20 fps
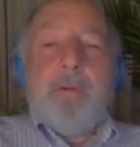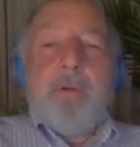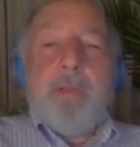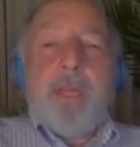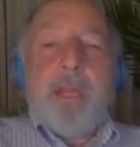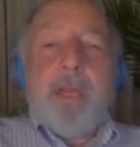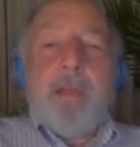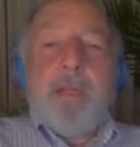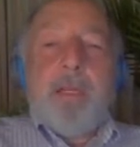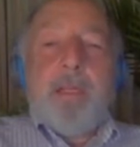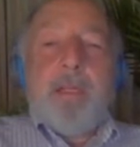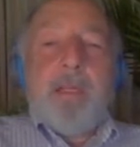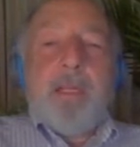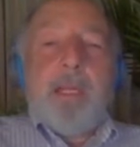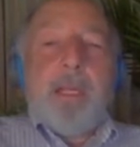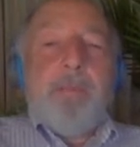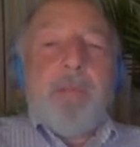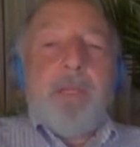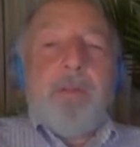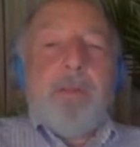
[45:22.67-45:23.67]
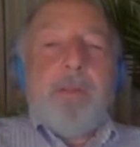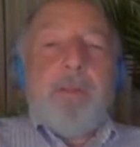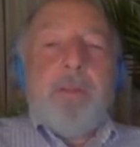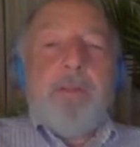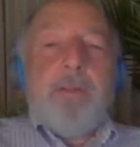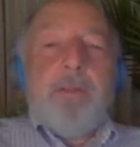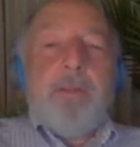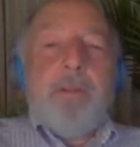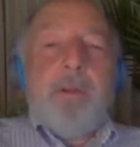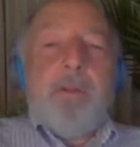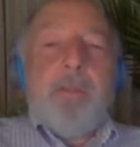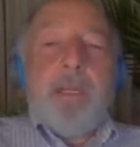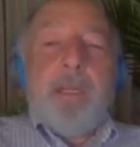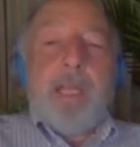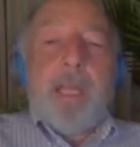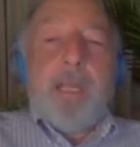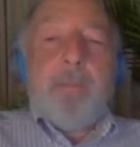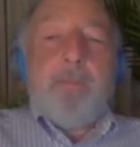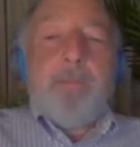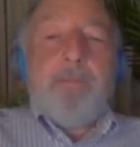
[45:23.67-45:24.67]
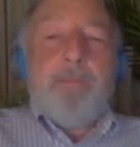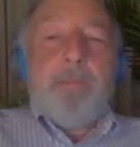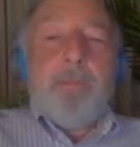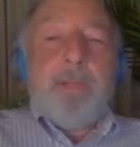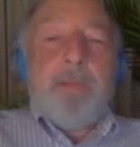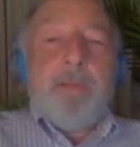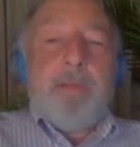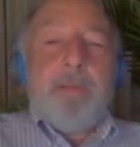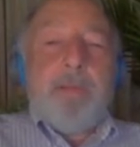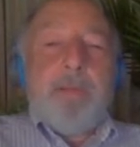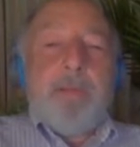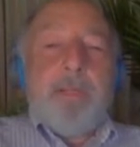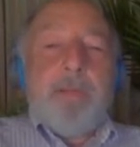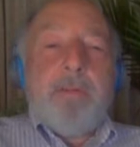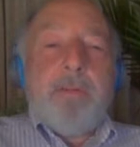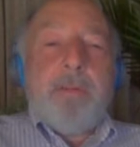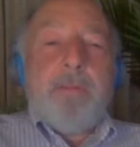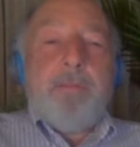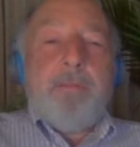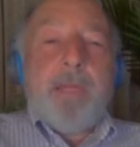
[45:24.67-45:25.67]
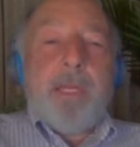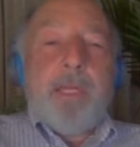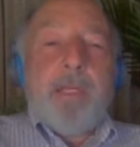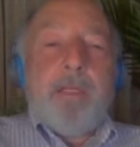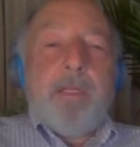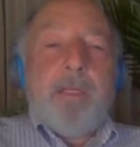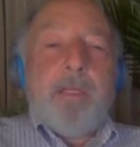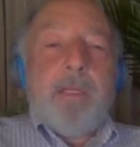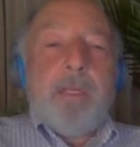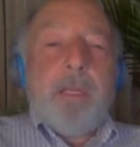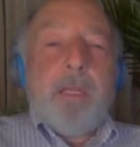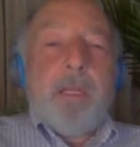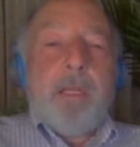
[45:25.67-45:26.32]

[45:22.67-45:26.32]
Without it, I may know the name of a business that owns a patent,